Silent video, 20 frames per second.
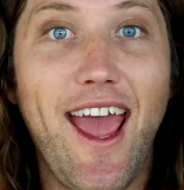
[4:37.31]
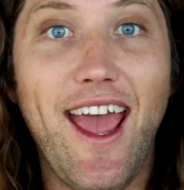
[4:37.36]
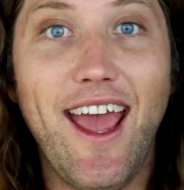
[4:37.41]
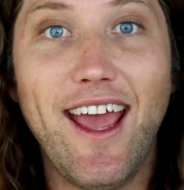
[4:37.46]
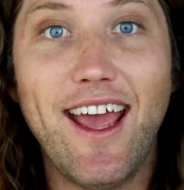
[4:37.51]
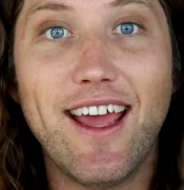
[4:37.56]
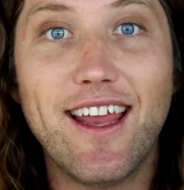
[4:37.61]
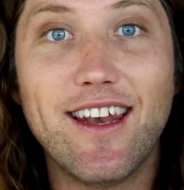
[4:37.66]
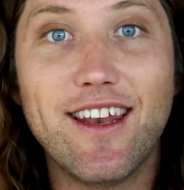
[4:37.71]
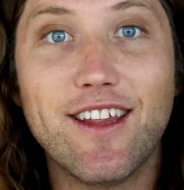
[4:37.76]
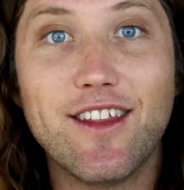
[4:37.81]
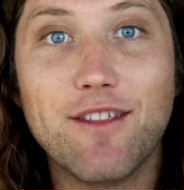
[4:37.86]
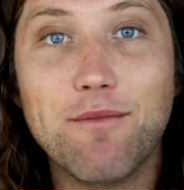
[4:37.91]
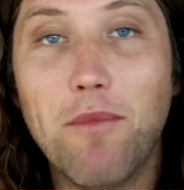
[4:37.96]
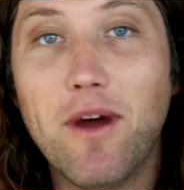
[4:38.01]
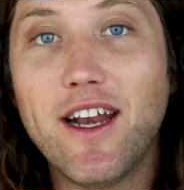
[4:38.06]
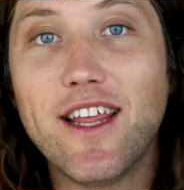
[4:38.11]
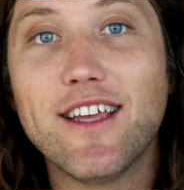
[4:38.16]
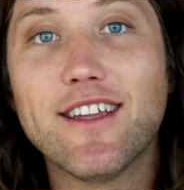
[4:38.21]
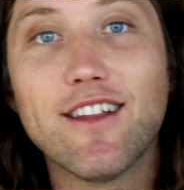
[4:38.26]
And
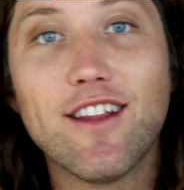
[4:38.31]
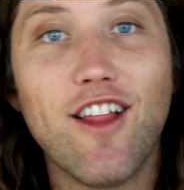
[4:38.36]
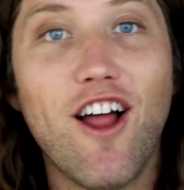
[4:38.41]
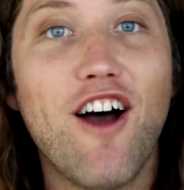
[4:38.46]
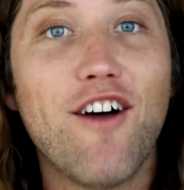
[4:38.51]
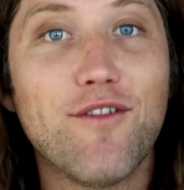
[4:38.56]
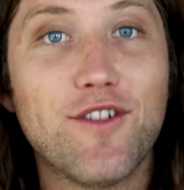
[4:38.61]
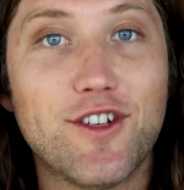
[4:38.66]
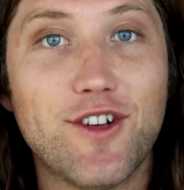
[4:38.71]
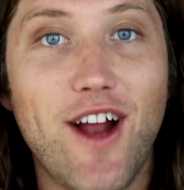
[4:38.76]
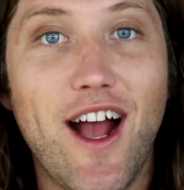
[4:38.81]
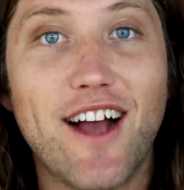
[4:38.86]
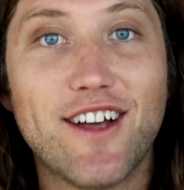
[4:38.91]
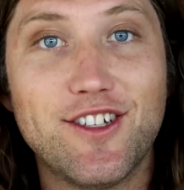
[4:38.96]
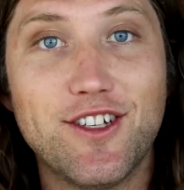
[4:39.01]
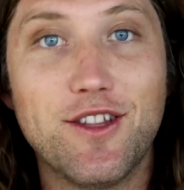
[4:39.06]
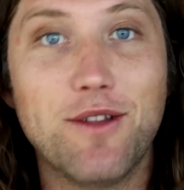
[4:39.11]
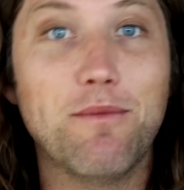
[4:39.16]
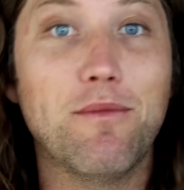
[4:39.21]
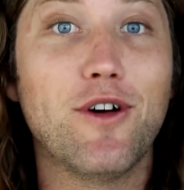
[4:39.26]
Money and the Law of
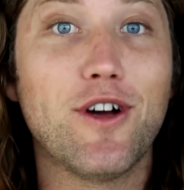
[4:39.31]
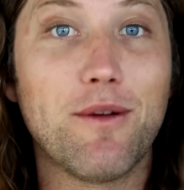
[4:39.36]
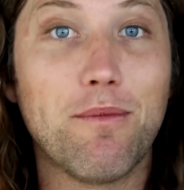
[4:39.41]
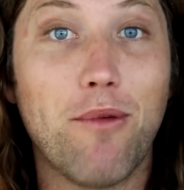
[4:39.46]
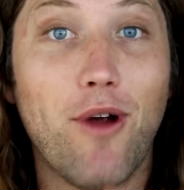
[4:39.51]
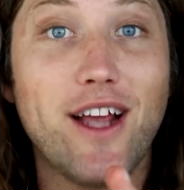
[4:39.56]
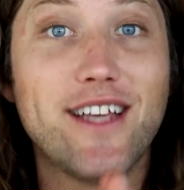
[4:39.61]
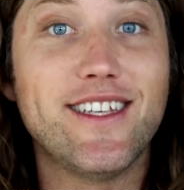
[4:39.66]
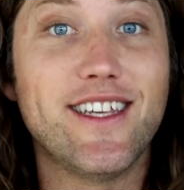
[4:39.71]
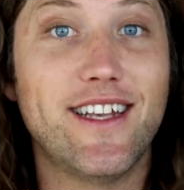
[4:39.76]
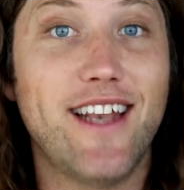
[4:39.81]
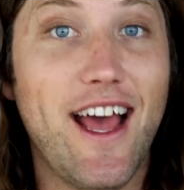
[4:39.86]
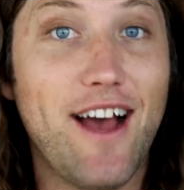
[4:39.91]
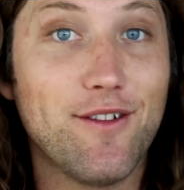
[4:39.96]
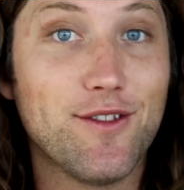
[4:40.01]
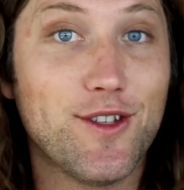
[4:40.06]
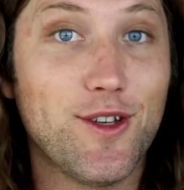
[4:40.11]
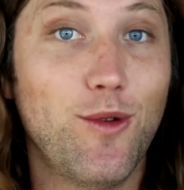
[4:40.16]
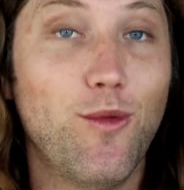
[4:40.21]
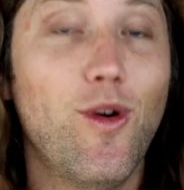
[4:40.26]
Attraction, the book, breaks it
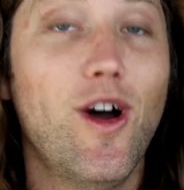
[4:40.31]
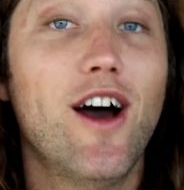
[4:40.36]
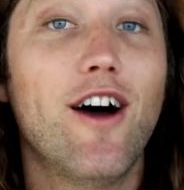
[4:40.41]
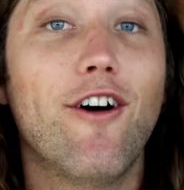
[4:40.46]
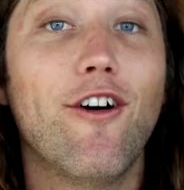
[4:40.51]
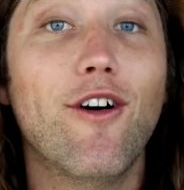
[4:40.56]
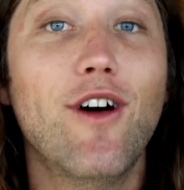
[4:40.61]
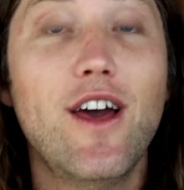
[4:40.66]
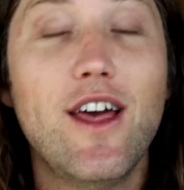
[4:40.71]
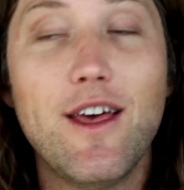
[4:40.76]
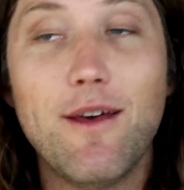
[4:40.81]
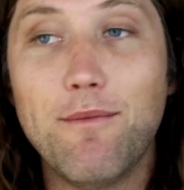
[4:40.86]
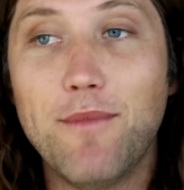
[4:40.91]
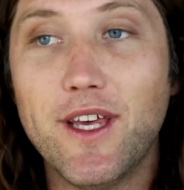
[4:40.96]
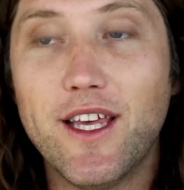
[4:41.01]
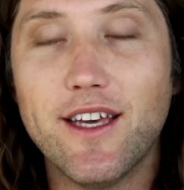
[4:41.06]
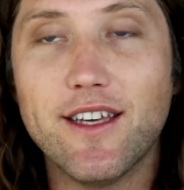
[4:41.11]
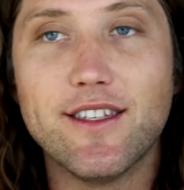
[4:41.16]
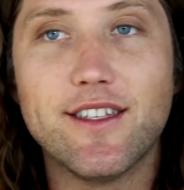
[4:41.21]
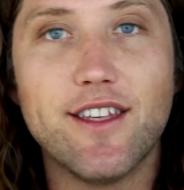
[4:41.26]
down so well,
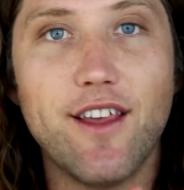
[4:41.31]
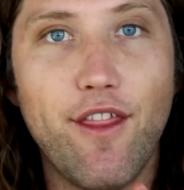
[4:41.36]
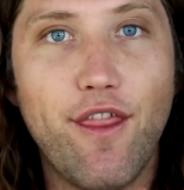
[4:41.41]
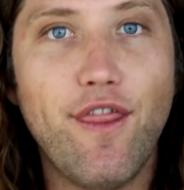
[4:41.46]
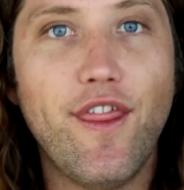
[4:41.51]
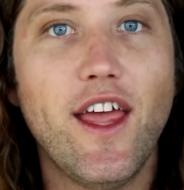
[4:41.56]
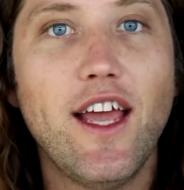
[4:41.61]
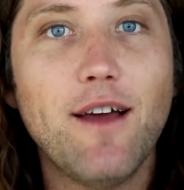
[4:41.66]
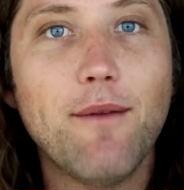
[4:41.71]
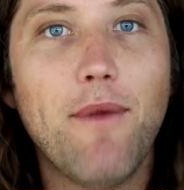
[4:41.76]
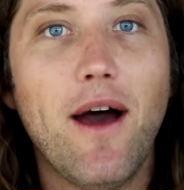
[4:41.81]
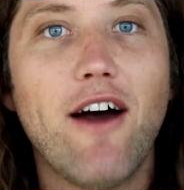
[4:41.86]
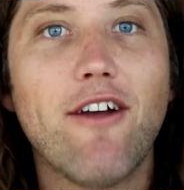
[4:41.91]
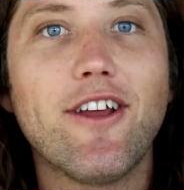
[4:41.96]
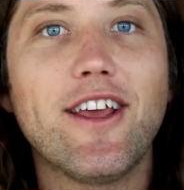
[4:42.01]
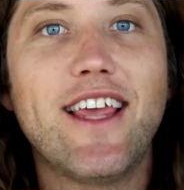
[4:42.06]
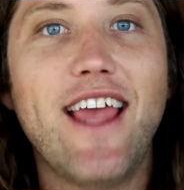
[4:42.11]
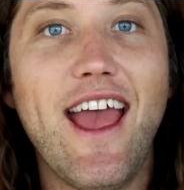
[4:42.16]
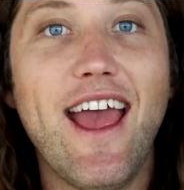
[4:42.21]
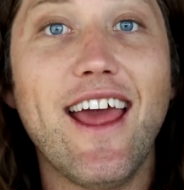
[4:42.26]
because think
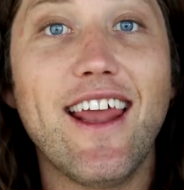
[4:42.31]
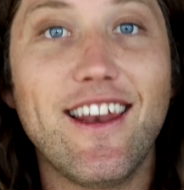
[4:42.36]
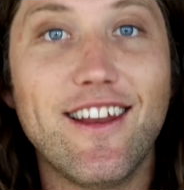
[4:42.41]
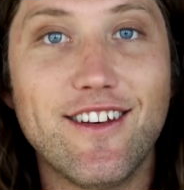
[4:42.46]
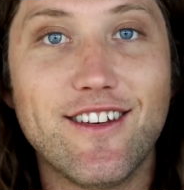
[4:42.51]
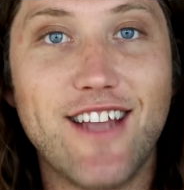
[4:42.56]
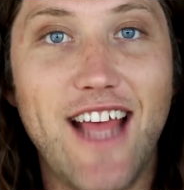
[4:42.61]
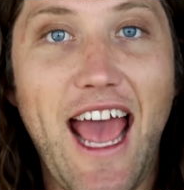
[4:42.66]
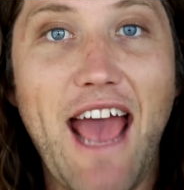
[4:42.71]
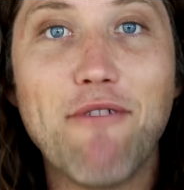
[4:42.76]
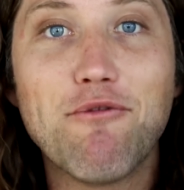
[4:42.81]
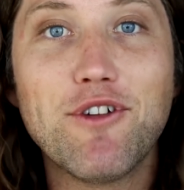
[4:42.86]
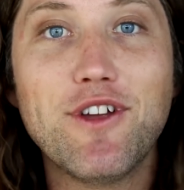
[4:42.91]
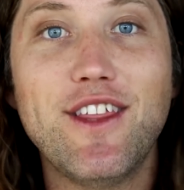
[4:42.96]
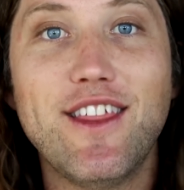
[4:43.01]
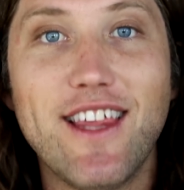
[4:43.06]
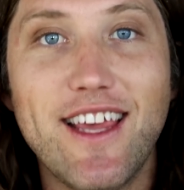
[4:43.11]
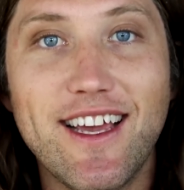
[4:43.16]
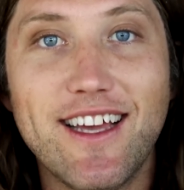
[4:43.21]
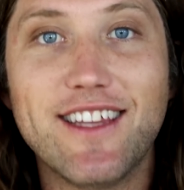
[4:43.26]
about, again, and
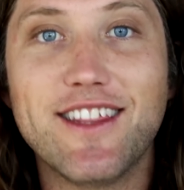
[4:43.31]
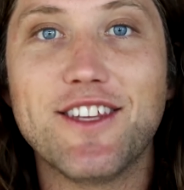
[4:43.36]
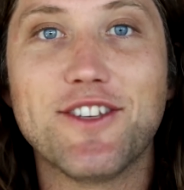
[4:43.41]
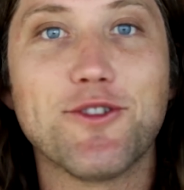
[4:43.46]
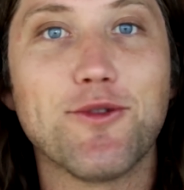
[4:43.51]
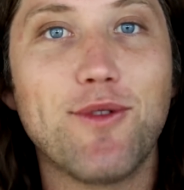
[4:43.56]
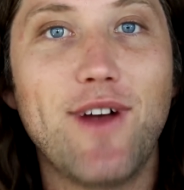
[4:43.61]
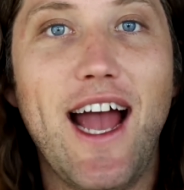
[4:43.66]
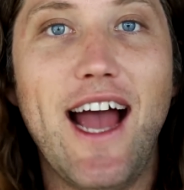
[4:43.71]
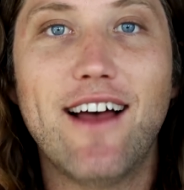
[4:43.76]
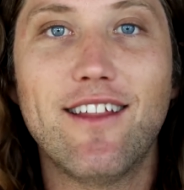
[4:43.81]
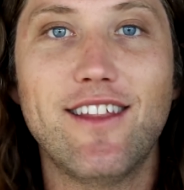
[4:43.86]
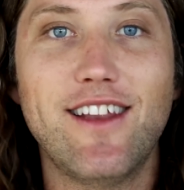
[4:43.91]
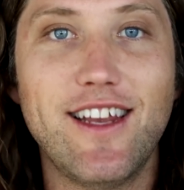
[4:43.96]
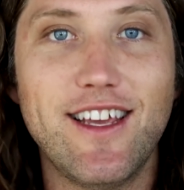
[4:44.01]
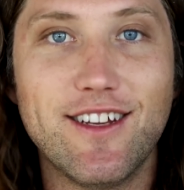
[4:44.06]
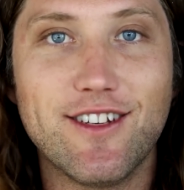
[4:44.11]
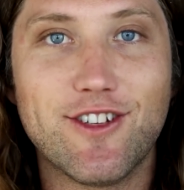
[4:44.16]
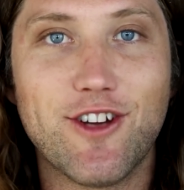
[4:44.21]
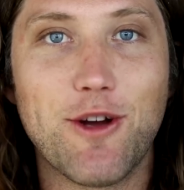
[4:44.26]
everything in this
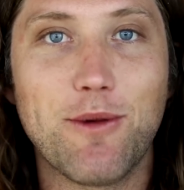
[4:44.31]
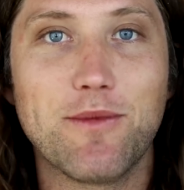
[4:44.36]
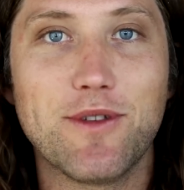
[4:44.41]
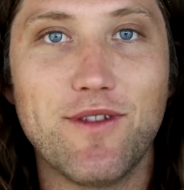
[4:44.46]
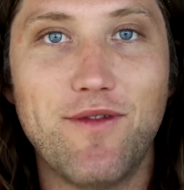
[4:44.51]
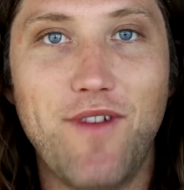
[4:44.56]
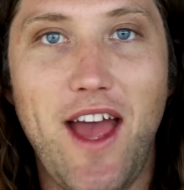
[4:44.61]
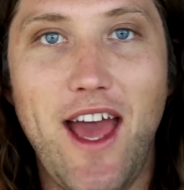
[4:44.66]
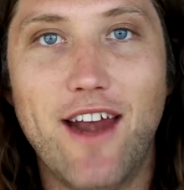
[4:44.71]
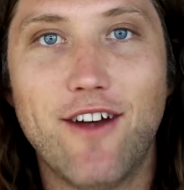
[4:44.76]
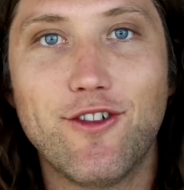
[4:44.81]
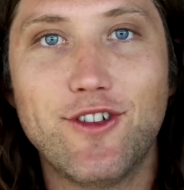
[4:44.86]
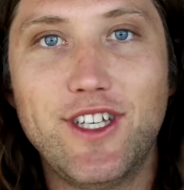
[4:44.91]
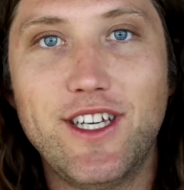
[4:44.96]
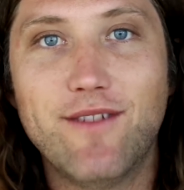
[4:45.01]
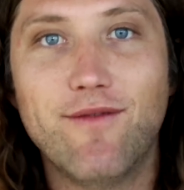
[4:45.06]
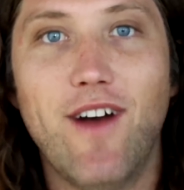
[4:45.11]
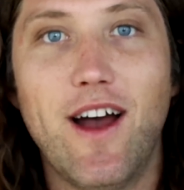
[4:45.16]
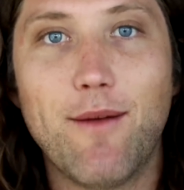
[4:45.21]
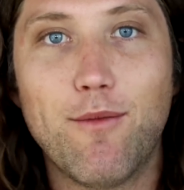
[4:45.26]
reality in terms of
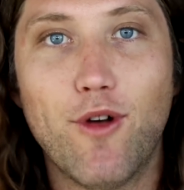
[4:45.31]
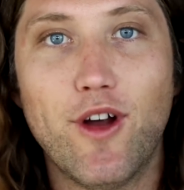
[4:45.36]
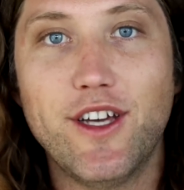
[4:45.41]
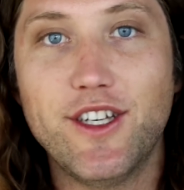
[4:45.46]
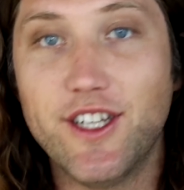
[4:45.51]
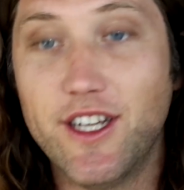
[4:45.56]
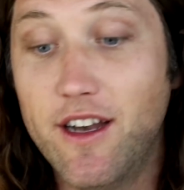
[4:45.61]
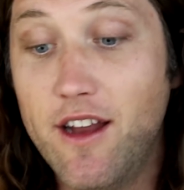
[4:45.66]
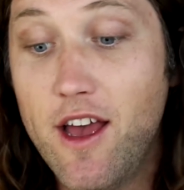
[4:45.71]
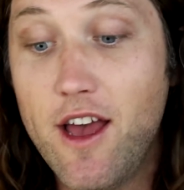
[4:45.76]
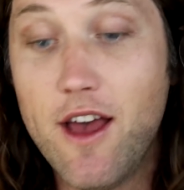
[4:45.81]
energy and vibration.